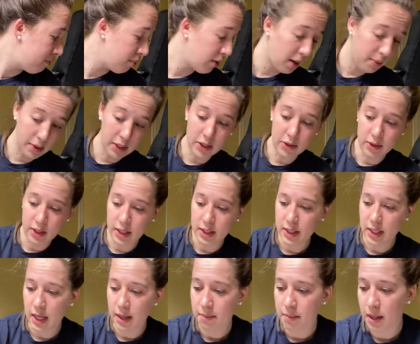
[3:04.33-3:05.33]
Probably do need
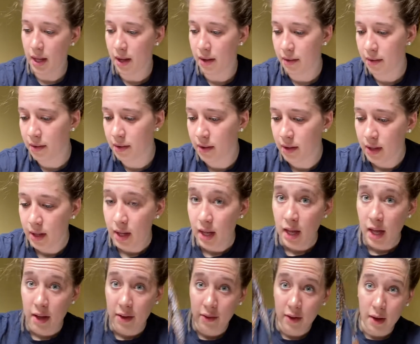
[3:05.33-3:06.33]
to keep that.
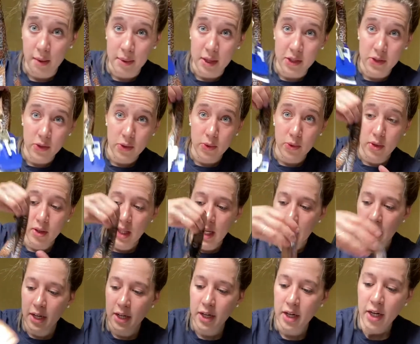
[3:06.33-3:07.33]
Got my school
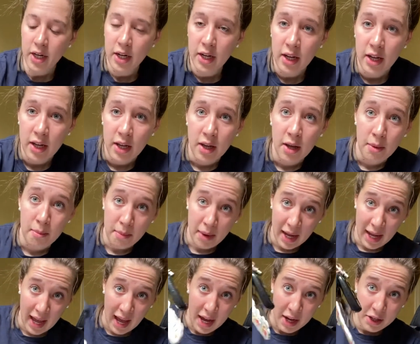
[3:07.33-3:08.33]
lanyard,
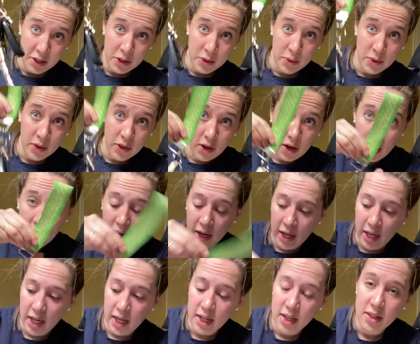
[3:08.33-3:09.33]
my actual car
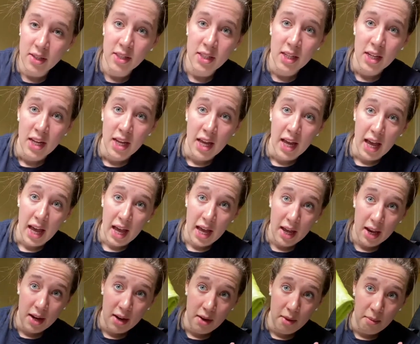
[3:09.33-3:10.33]
keys,
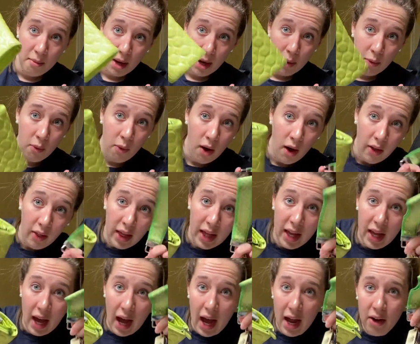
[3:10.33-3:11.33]
and my
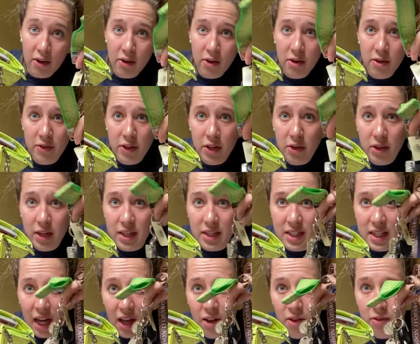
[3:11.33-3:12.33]
wallet. I don't know if you can
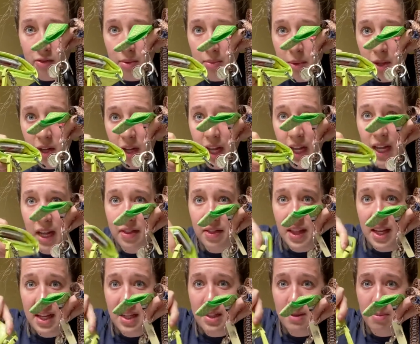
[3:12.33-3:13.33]
tell from looking at
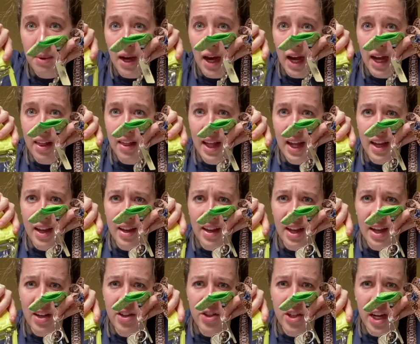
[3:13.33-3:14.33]
these, but I like
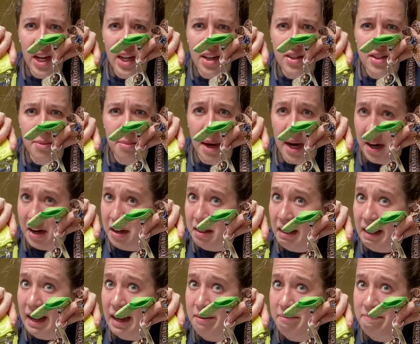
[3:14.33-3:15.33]
keychains
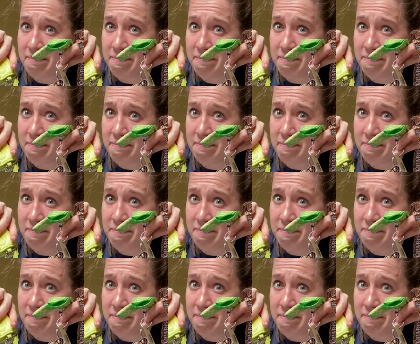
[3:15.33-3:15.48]
apparently.